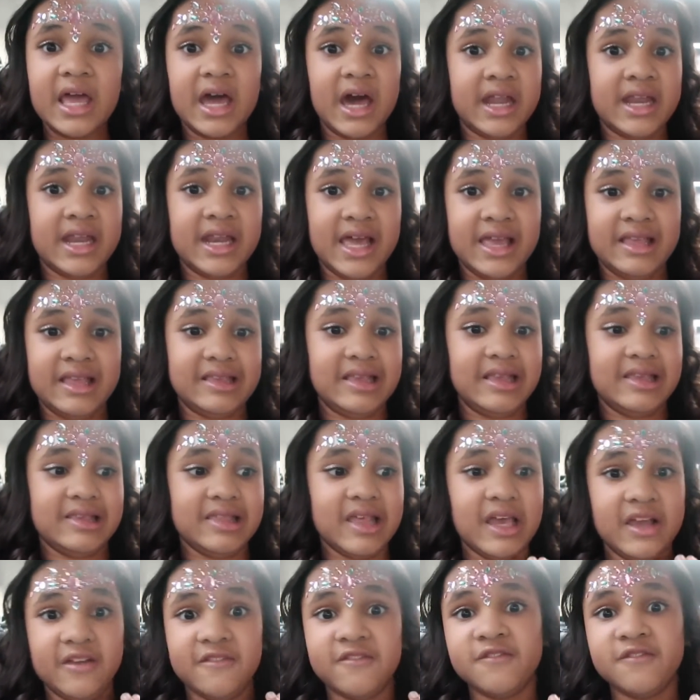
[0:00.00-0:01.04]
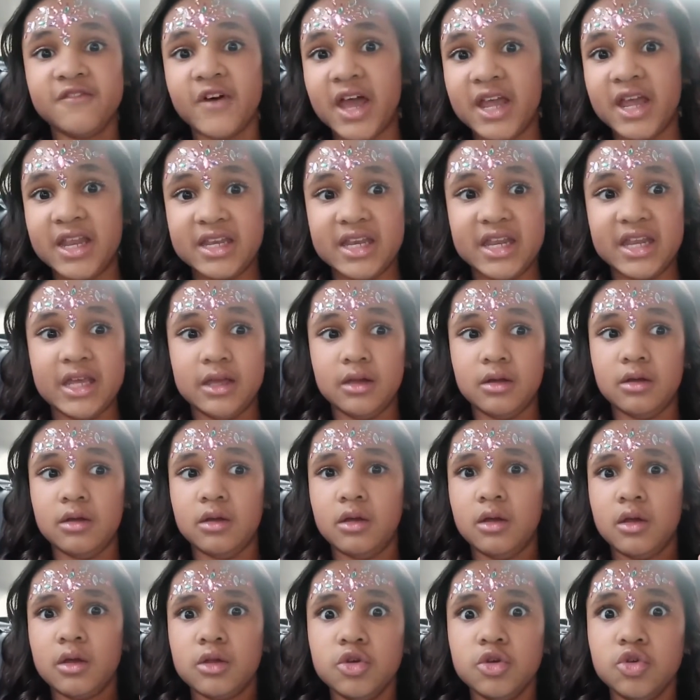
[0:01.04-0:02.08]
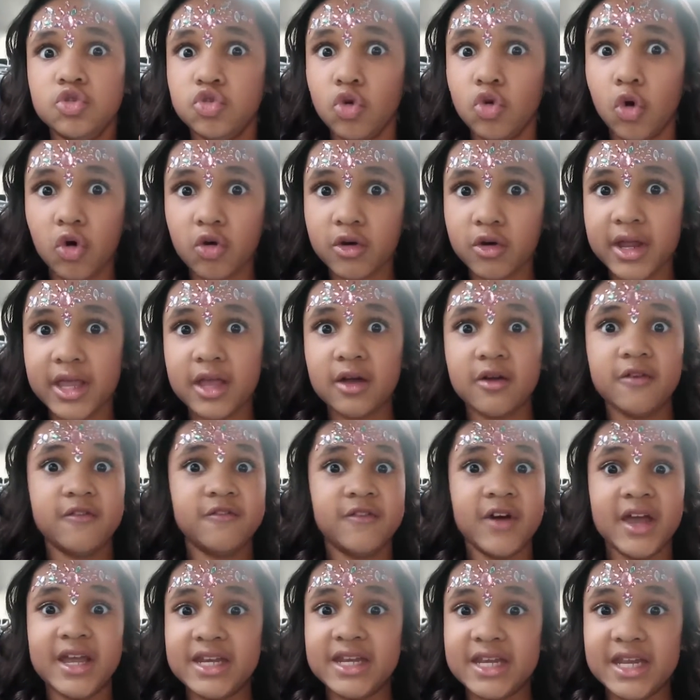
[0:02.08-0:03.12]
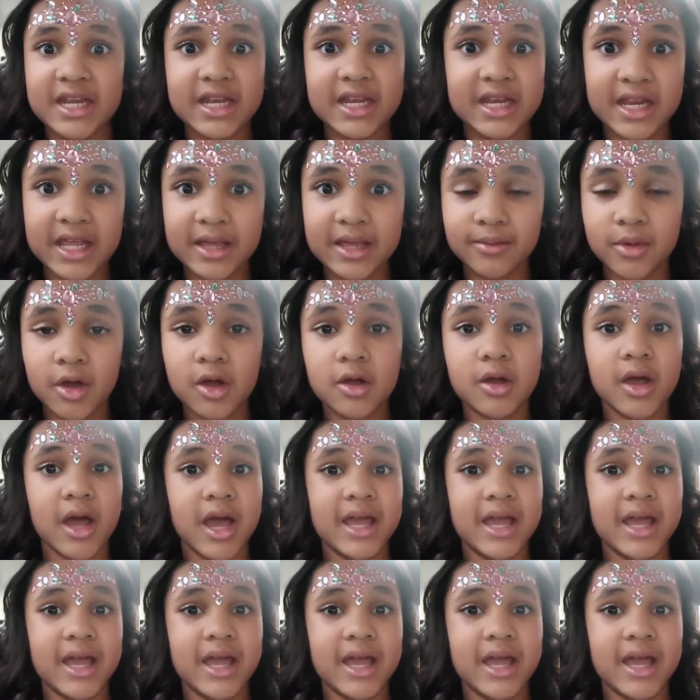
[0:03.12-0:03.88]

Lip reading: unless it's like finding Dory or finding Nemo.